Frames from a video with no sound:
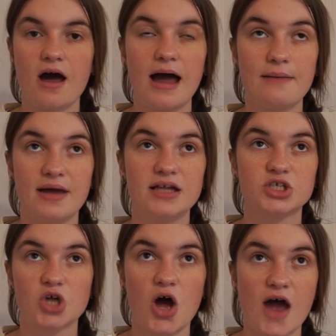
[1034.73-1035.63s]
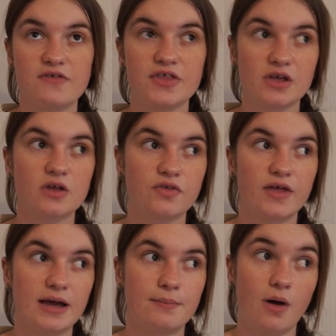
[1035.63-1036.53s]
I made sure every single
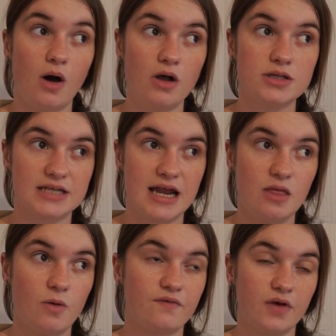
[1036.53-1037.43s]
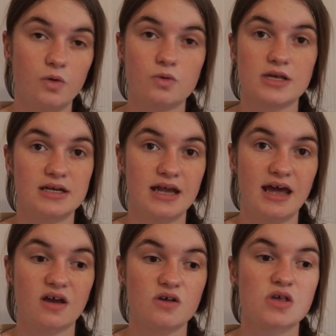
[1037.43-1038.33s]
thing I bought today that the food was in
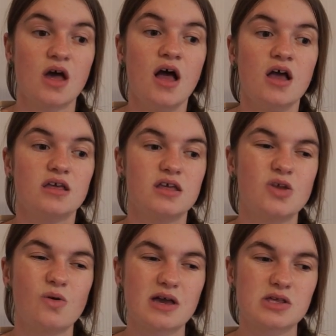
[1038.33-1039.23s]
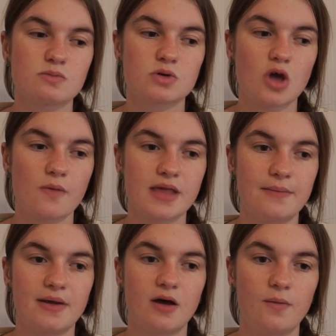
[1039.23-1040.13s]
date, because you do get some shops like
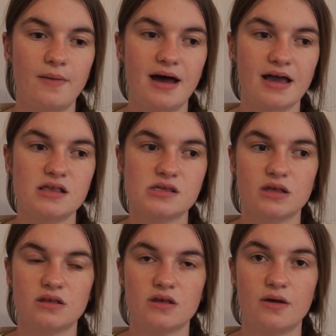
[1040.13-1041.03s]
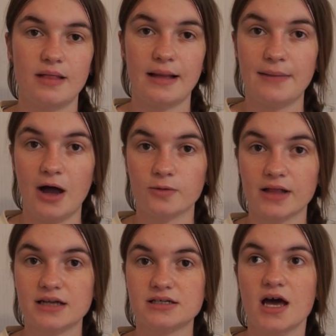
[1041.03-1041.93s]
Be Home Bargains and like
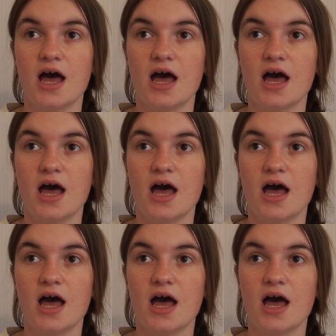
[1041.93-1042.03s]
Poundland.